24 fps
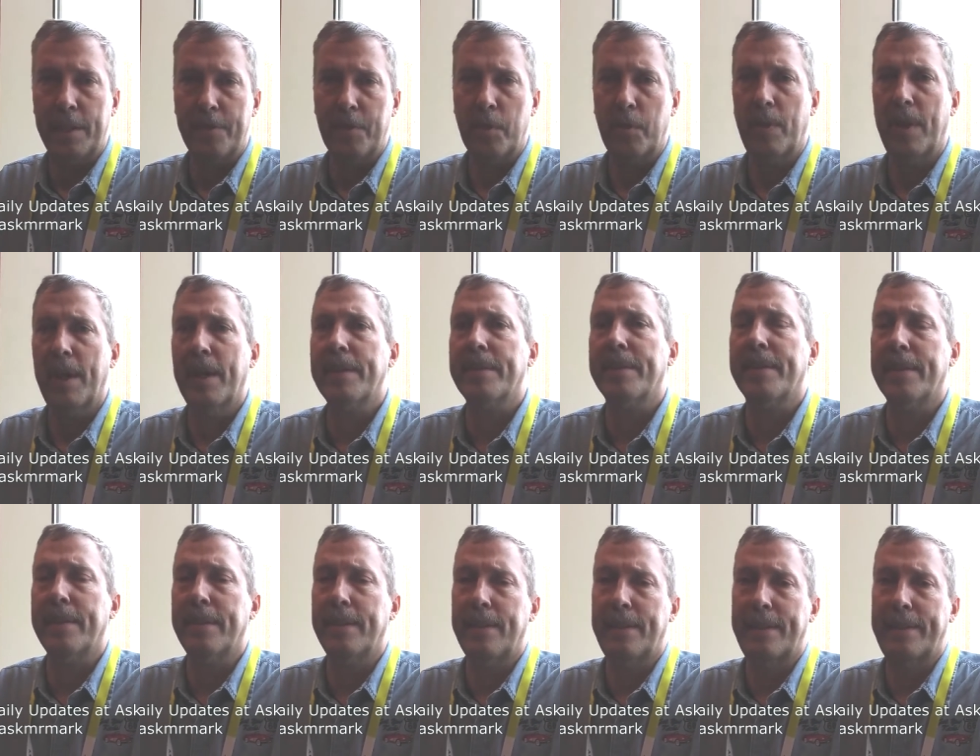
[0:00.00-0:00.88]
if you
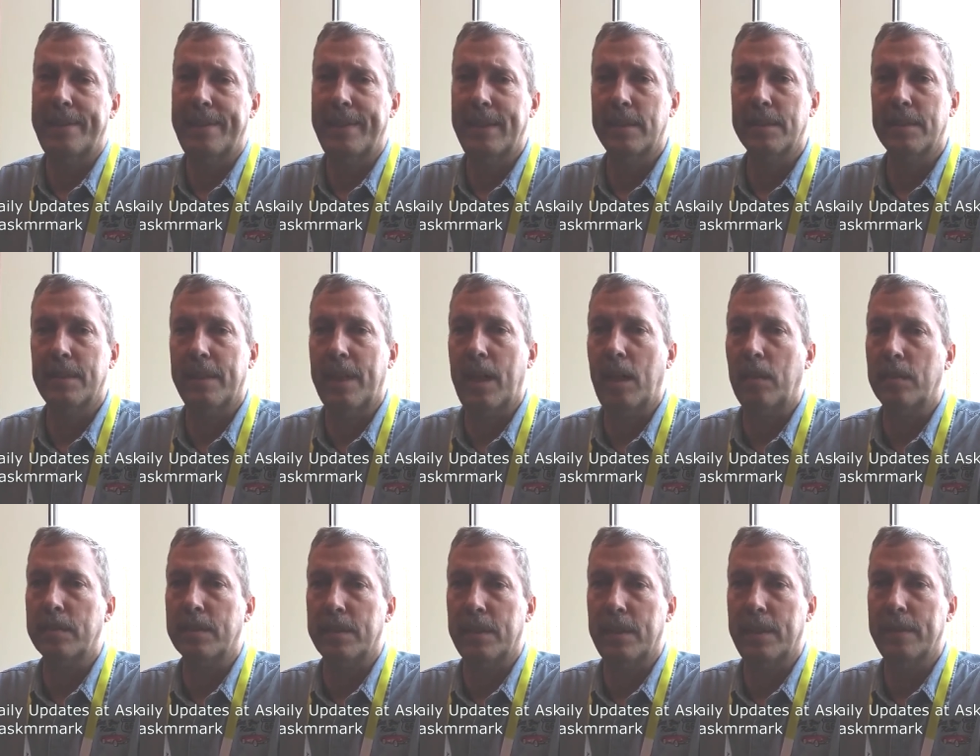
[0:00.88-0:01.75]
want the ins and
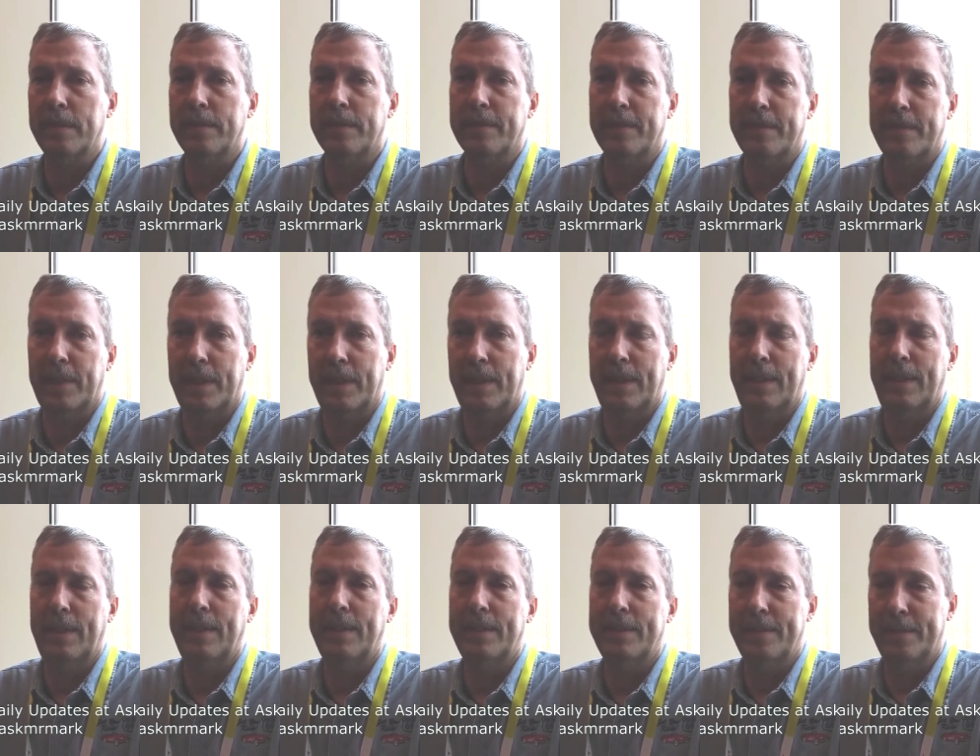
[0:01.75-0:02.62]
outs of
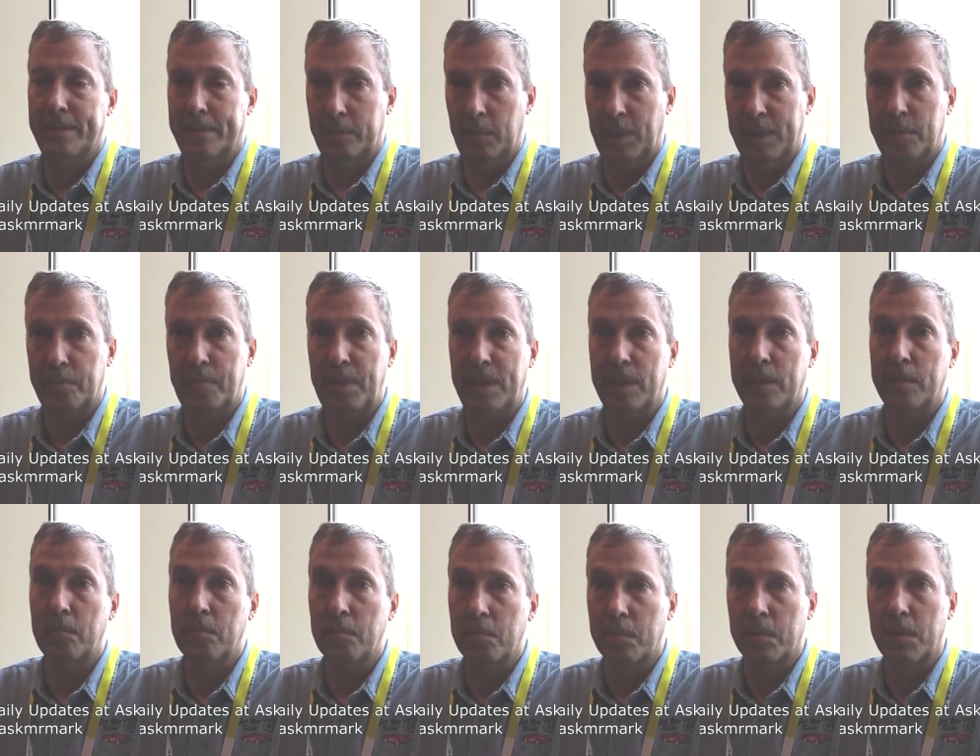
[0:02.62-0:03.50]
of what's
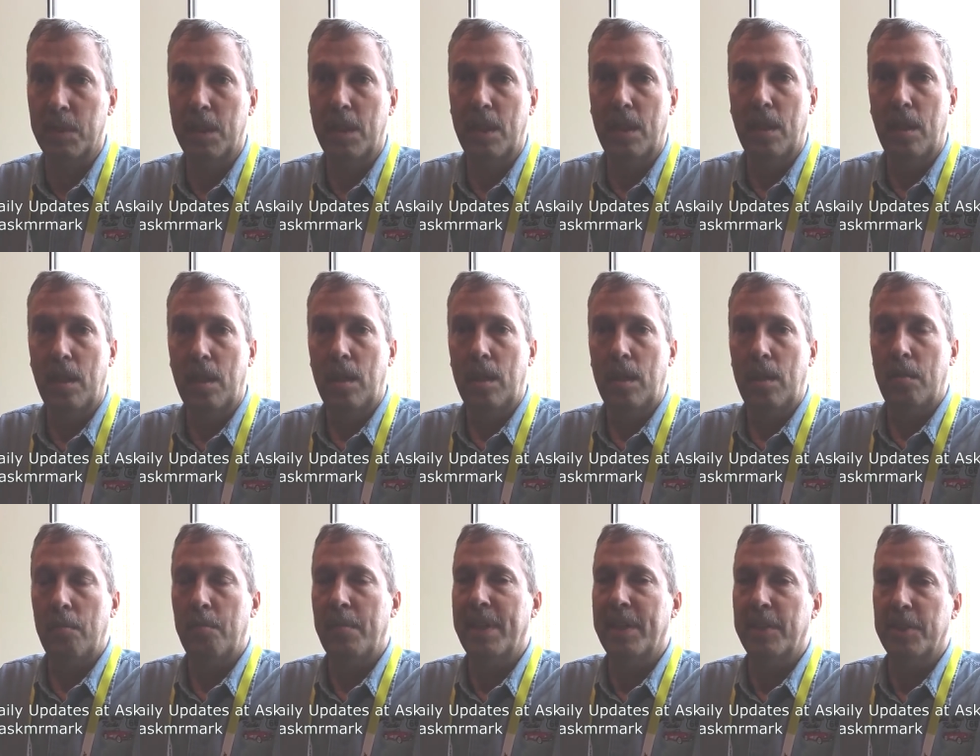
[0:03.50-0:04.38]
being
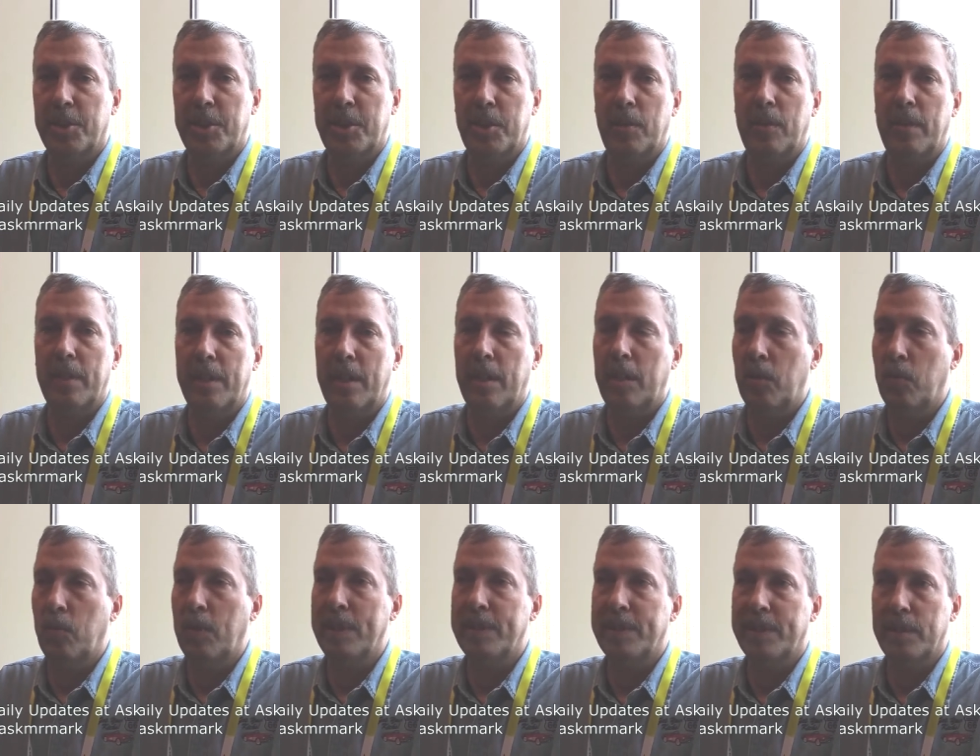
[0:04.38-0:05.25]
being shown
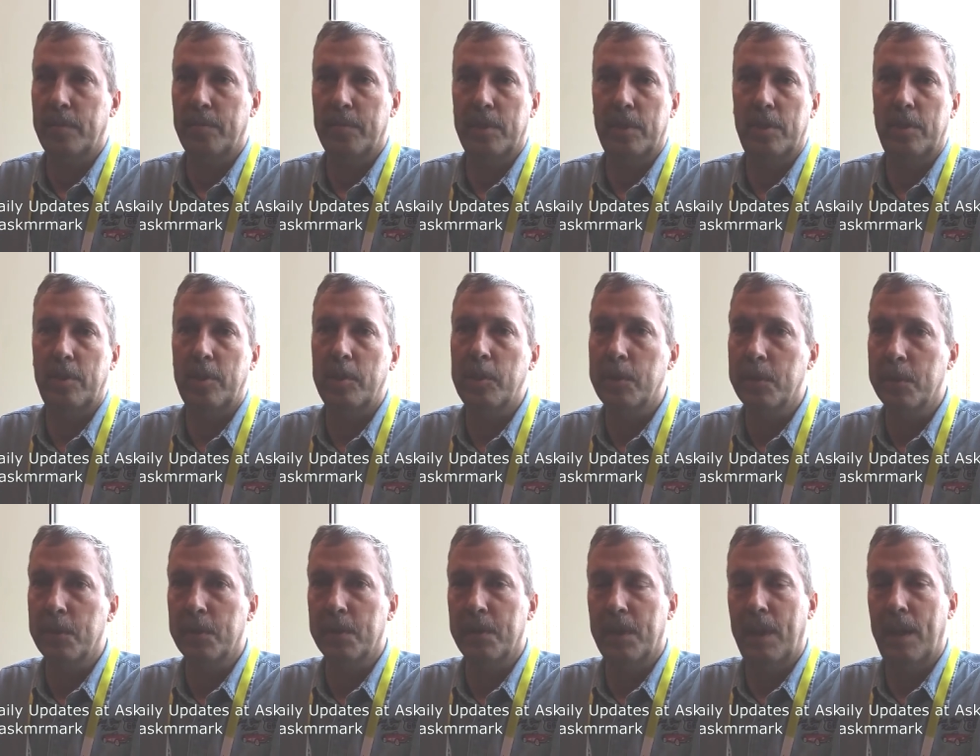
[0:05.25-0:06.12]
here, what some of the
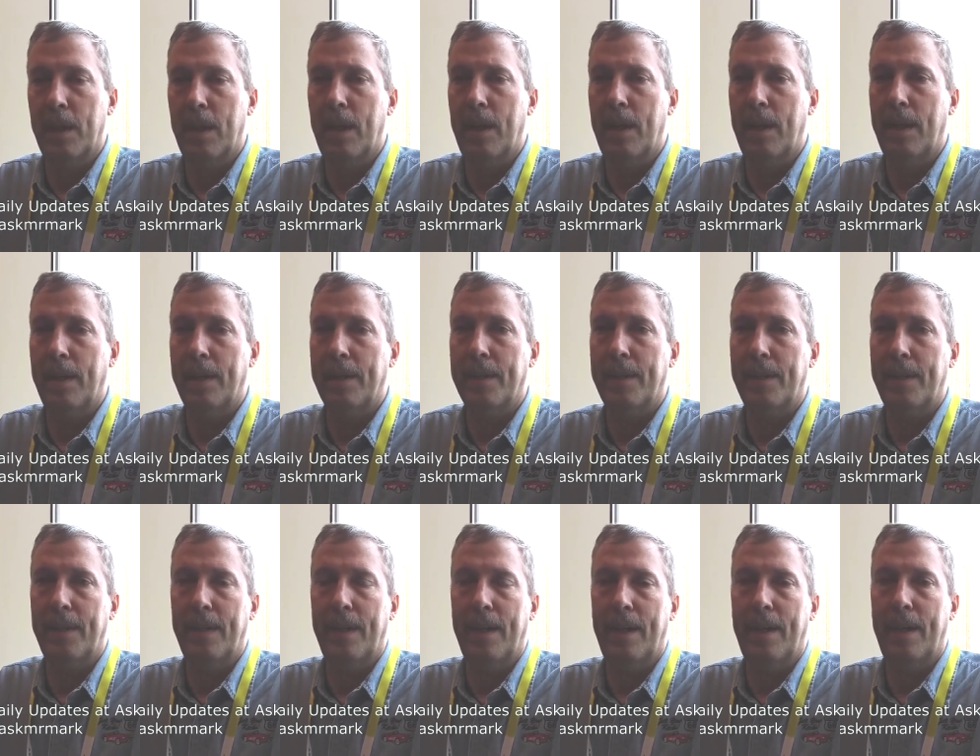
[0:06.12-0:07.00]
new
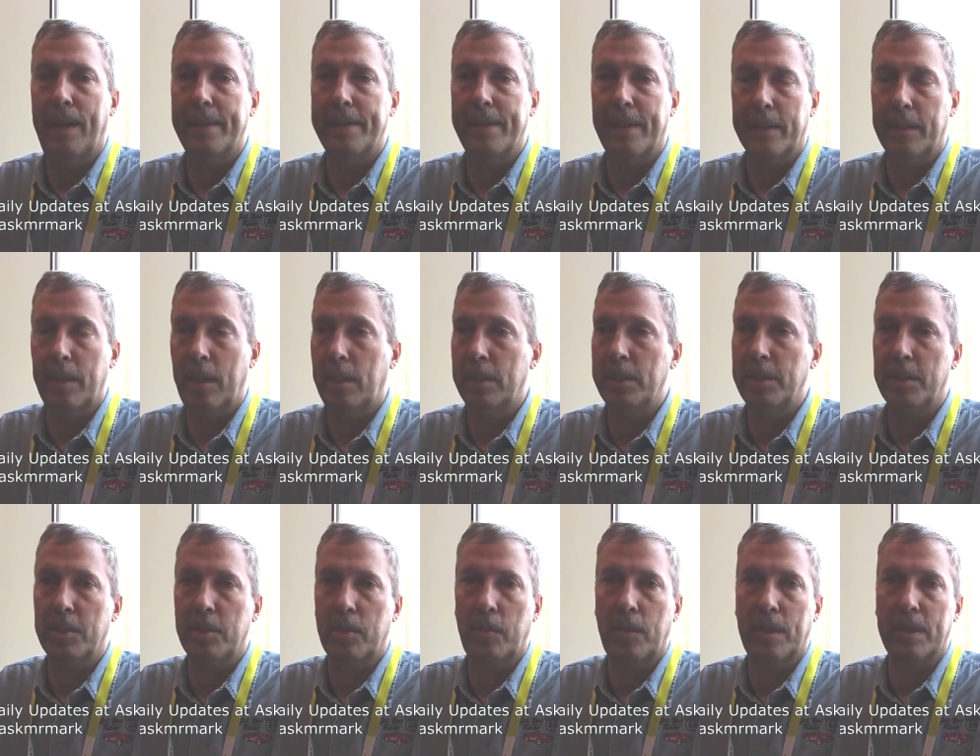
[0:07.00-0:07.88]
uh, uh,
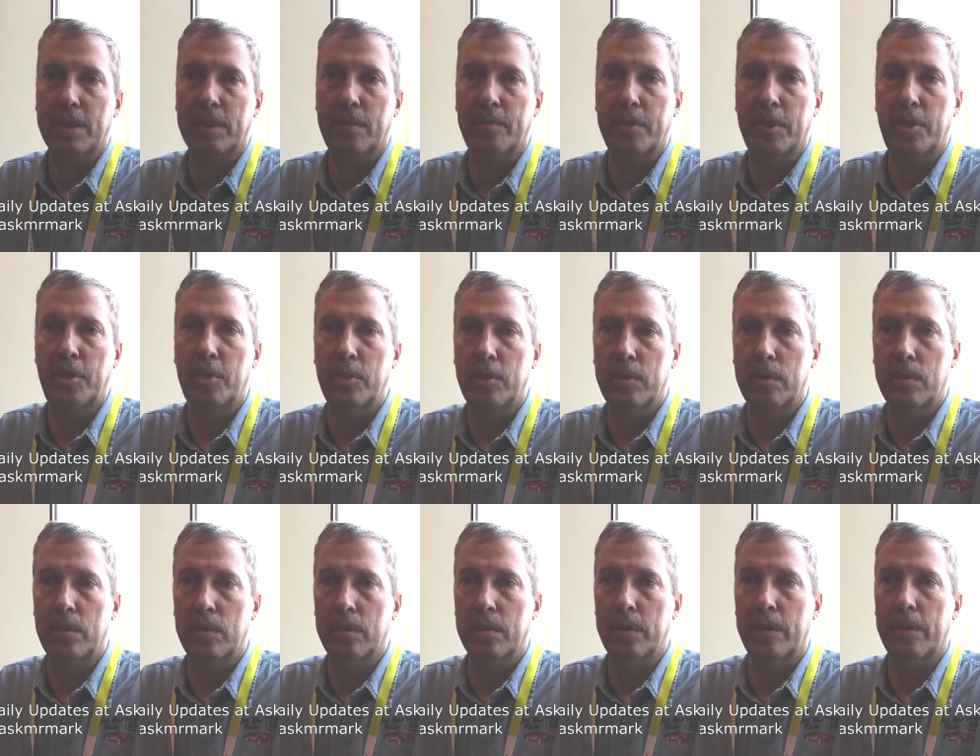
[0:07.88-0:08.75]
technologies, who are some of the
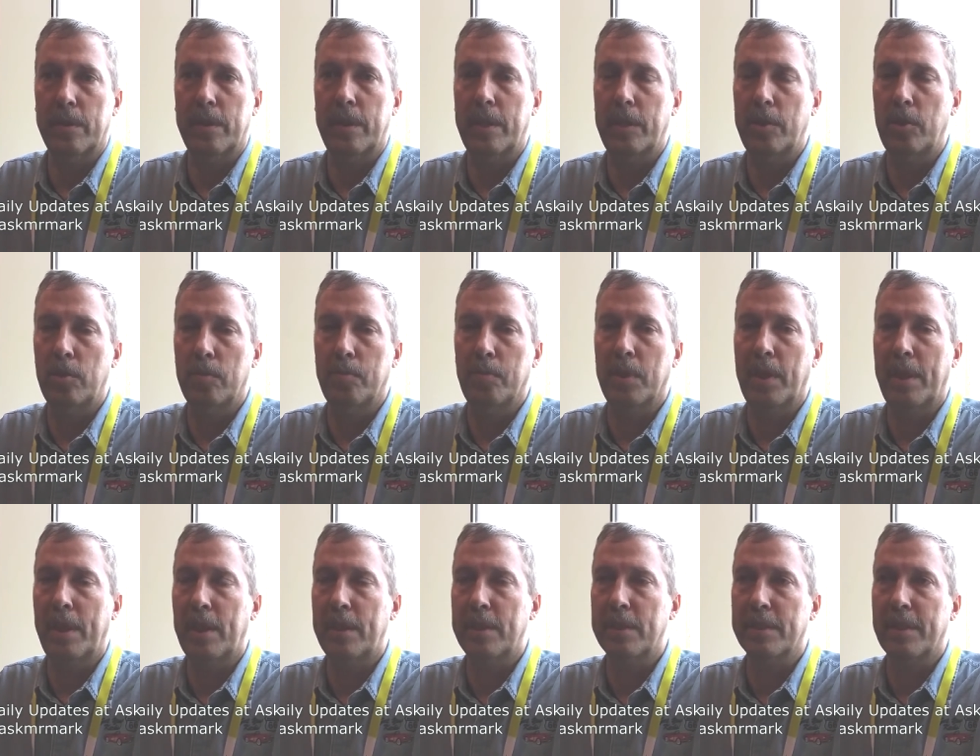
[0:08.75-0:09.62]
new the new
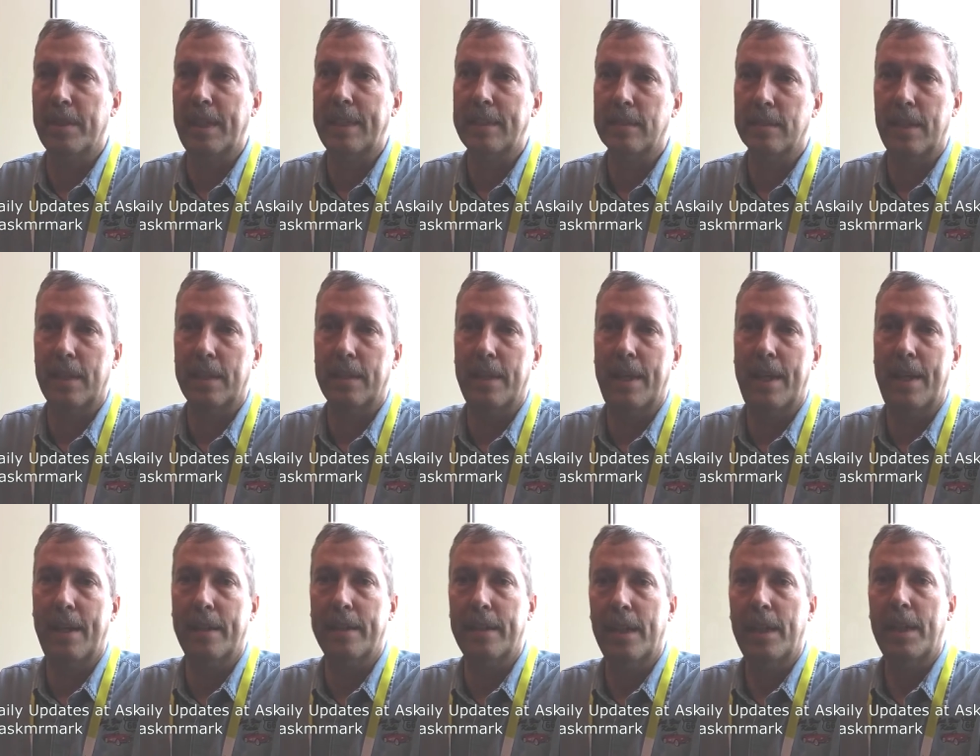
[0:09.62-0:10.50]
players, things like
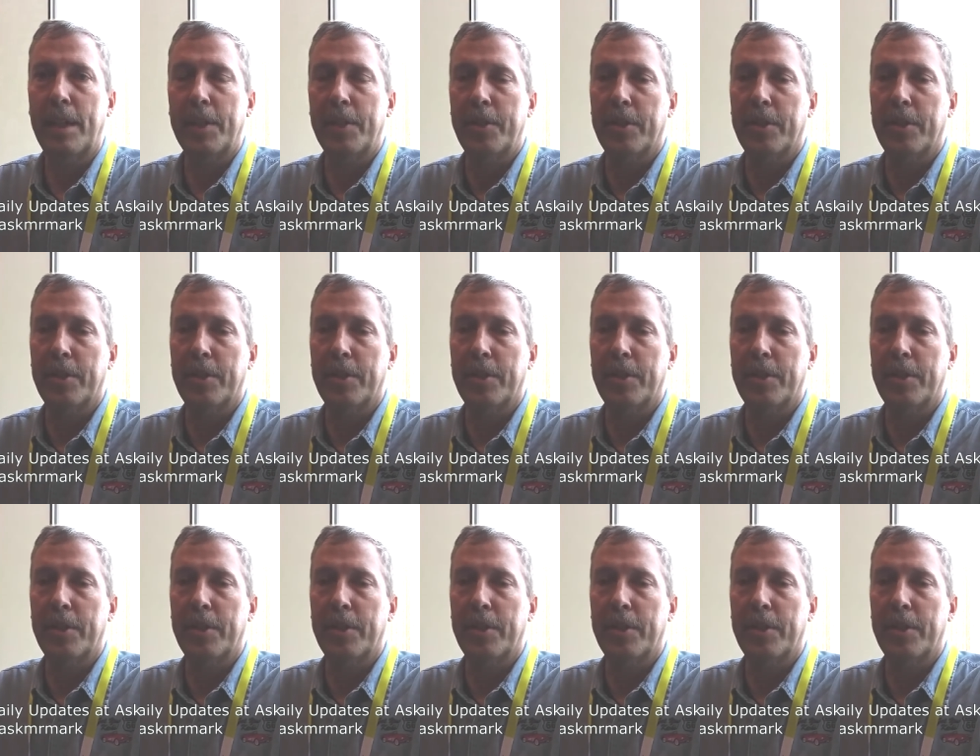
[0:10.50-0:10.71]
that.